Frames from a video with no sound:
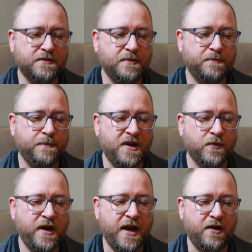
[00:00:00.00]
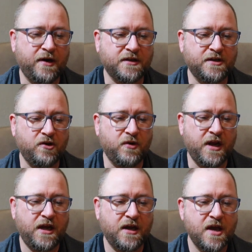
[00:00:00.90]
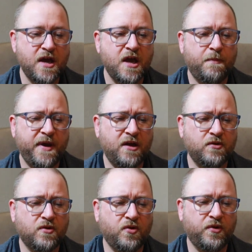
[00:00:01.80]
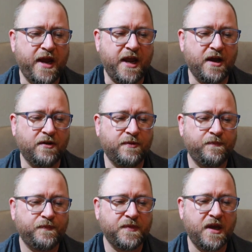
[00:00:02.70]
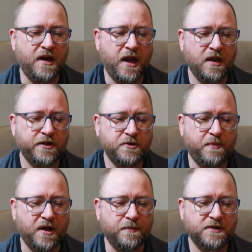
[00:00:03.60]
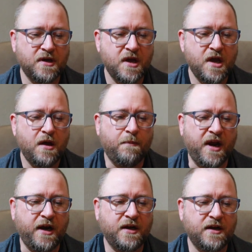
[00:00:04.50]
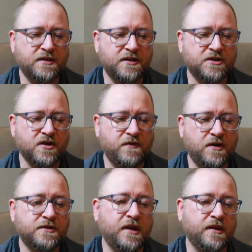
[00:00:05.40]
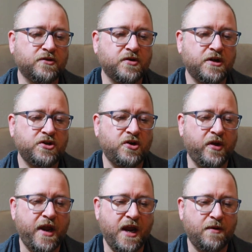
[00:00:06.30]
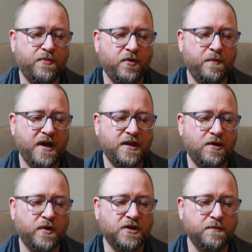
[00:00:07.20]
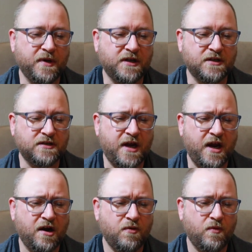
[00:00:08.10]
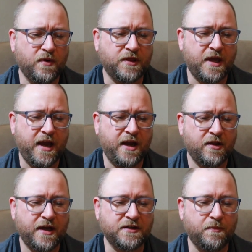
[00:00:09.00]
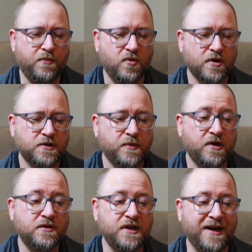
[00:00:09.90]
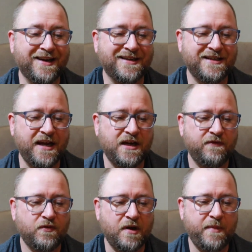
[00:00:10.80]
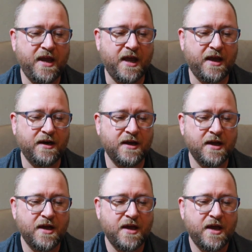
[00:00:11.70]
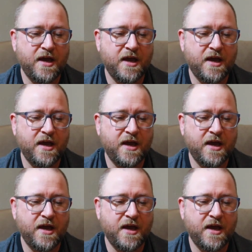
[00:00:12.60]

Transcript: has been renowned as a unique pale gold ale. In English pubs, Boddington's is served using the traditional hand-pulled method, which mixes air with the ale as it pours, producing a distinctive creamy head